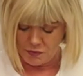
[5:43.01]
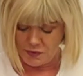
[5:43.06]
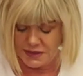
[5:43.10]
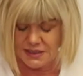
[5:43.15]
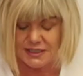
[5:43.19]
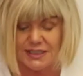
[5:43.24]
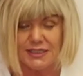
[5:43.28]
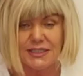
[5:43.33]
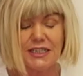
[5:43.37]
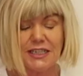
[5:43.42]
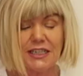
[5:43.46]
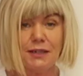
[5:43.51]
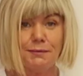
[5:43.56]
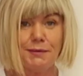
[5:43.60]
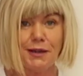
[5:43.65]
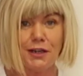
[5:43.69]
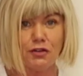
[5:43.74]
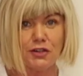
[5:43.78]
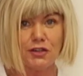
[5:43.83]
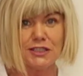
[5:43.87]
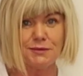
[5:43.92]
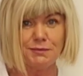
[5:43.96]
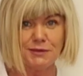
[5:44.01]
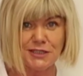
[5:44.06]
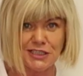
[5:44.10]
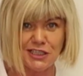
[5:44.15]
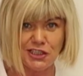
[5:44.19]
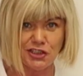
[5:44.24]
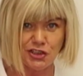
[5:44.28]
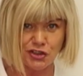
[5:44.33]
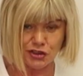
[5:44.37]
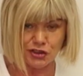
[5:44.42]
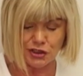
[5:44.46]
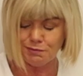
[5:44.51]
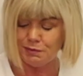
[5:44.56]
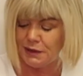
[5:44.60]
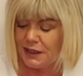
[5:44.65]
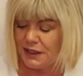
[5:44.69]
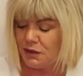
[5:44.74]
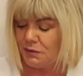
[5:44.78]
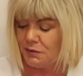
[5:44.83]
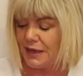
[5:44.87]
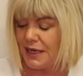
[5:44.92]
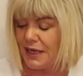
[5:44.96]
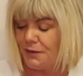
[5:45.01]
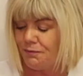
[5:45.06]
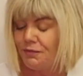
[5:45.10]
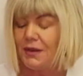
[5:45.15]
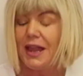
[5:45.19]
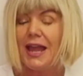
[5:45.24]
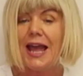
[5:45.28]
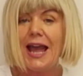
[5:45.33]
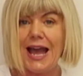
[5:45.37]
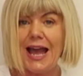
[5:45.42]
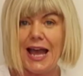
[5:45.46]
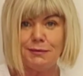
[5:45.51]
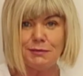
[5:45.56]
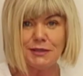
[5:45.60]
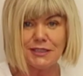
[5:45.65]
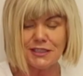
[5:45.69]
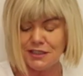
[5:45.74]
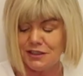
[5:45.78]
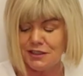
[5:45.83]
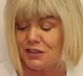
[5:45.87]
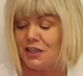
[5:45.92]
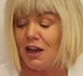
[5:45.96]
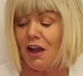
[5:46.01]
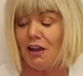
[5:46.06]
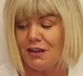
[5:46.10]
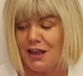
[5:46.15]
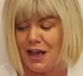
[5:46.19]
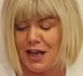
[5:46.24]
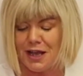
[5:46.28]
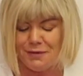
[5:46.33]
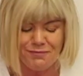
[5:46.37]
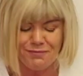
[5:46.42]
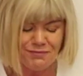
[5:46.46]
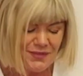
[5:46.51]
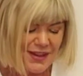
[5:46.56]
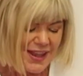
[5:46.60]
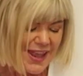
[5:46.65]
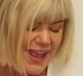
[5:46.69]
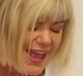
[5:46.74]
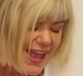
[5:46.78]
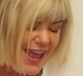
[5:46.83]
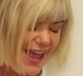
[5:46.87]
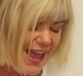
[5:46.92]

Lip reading: What do you think of me Christmas t-shirt, by the way? Amazon.com.